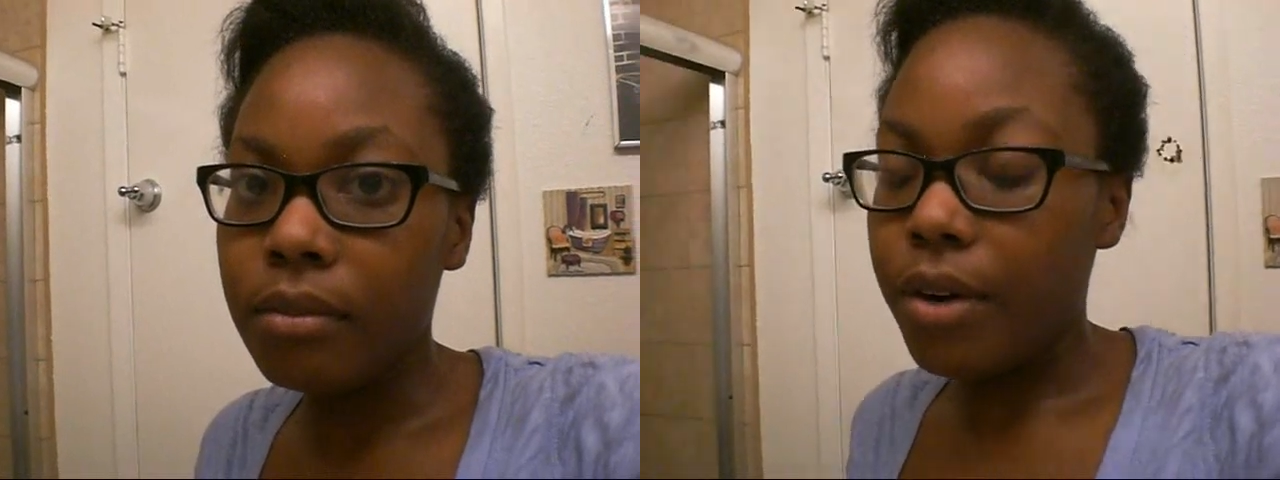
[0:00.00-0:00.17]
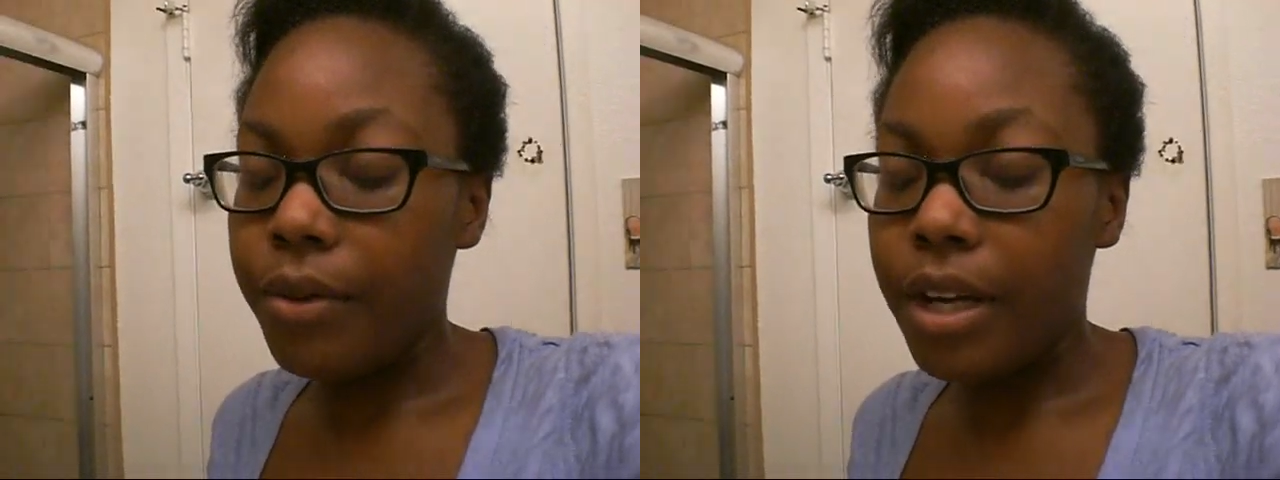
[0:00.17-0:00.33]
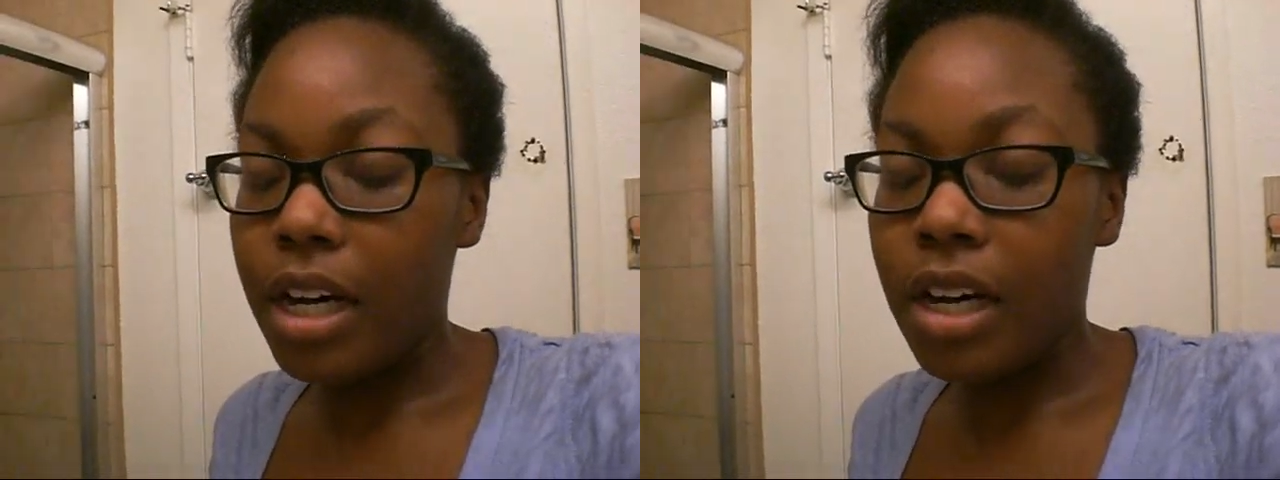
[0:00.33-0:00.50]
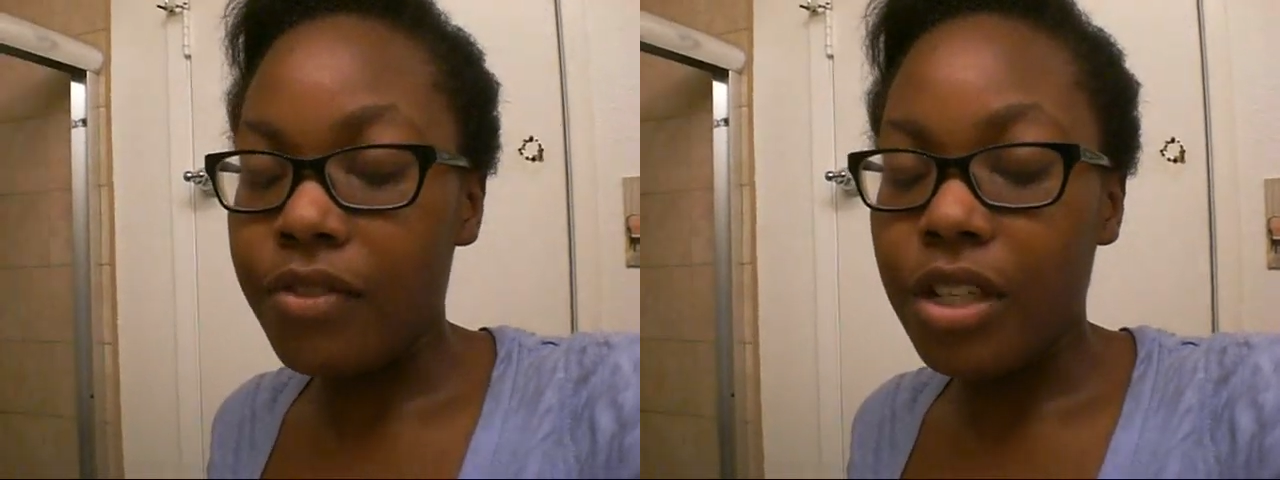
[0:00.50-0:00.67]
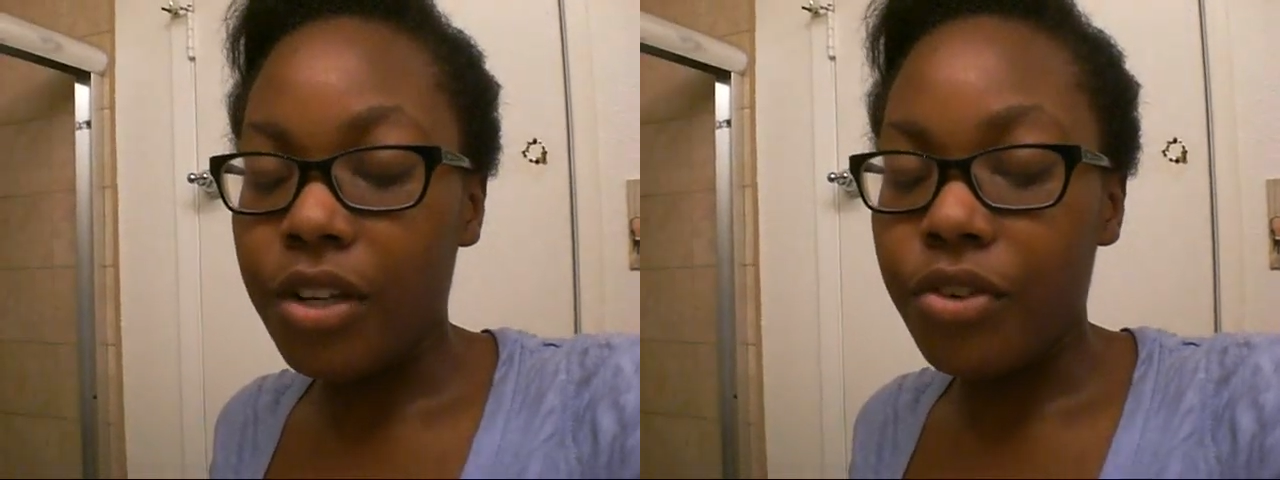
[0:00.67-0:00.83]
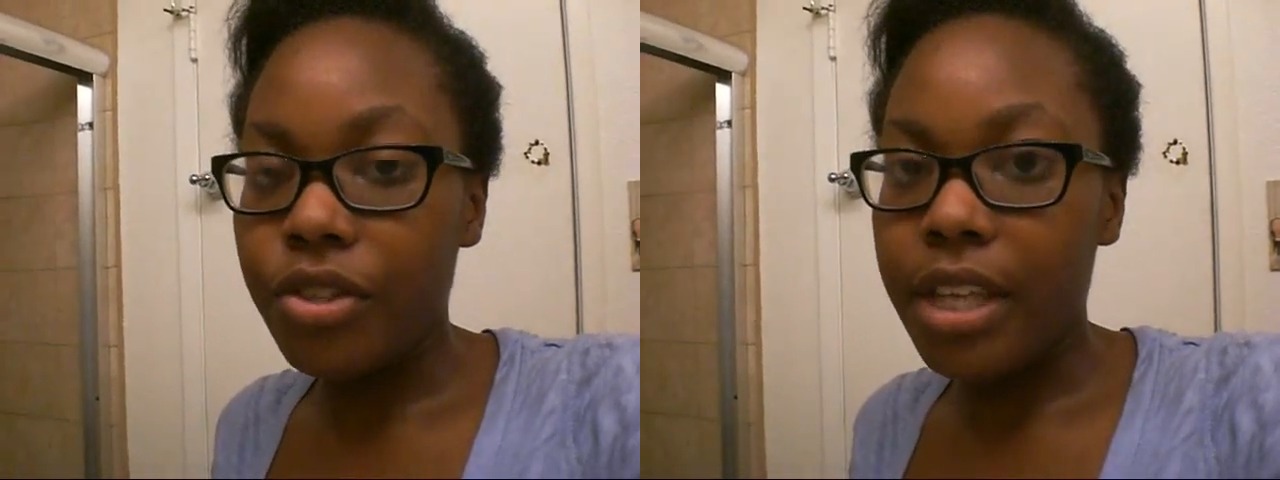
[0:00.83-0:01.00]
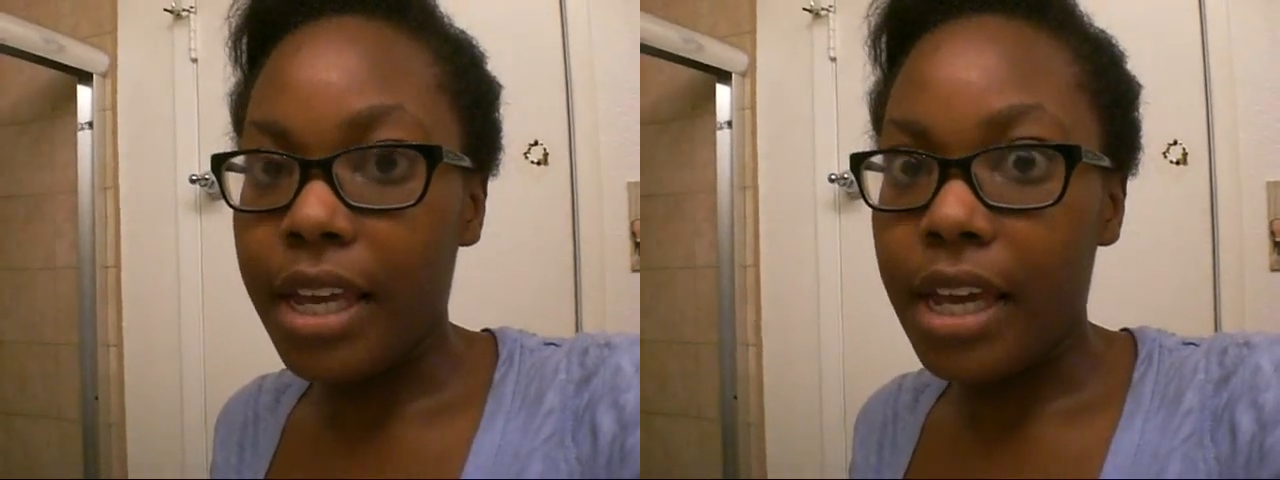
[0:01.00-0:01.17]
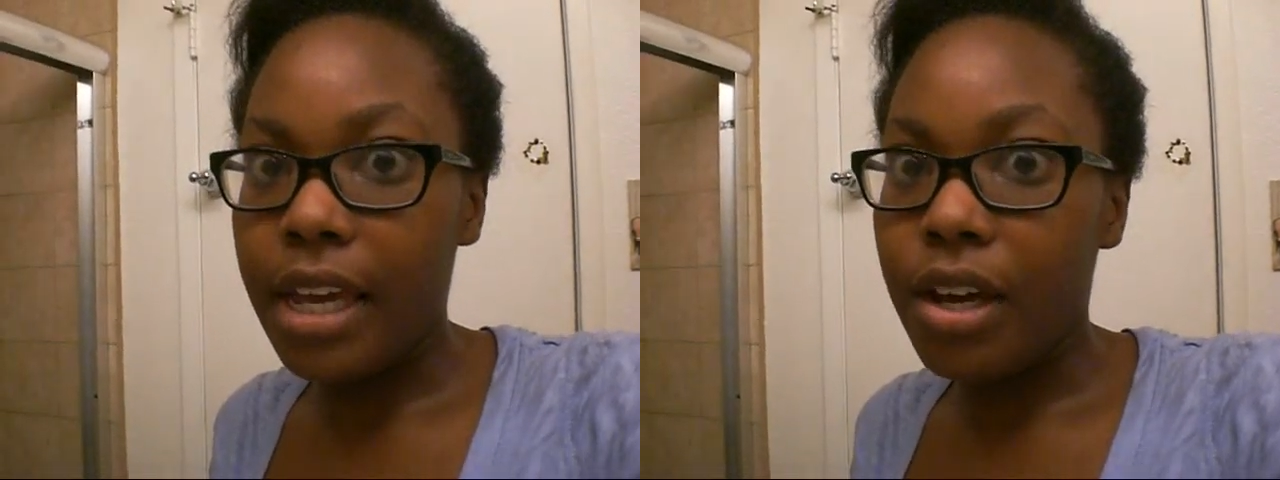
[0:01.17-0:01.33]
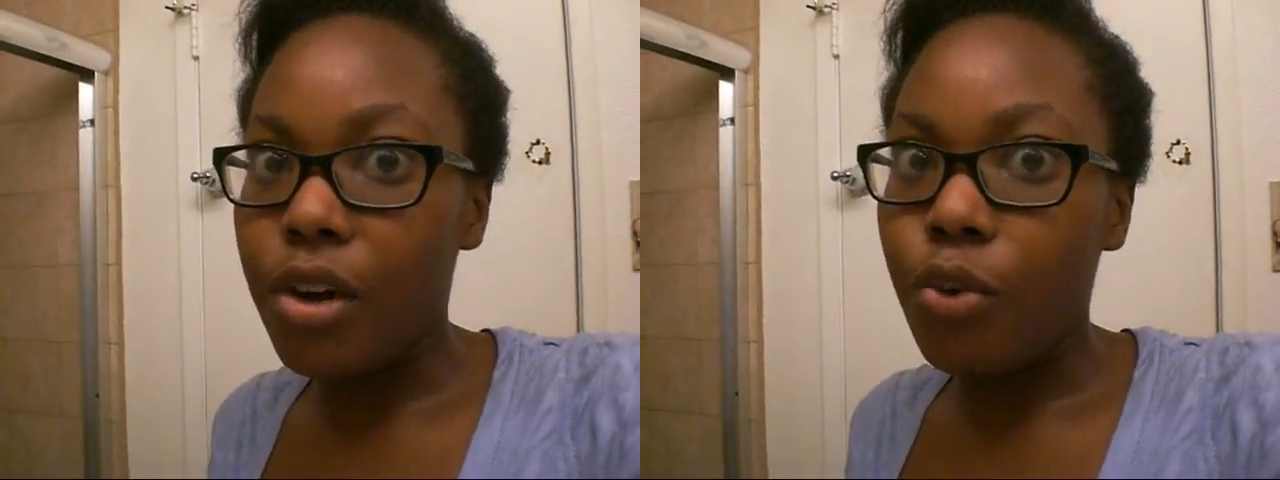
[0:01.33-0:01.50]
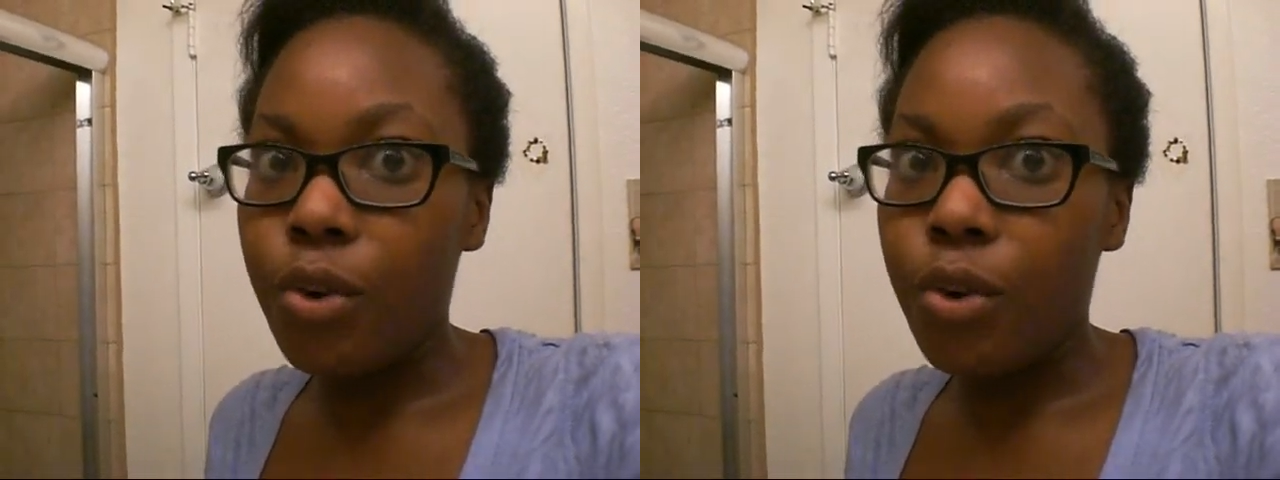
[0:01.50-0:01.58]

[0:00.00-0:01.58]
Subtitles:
We all have to understand,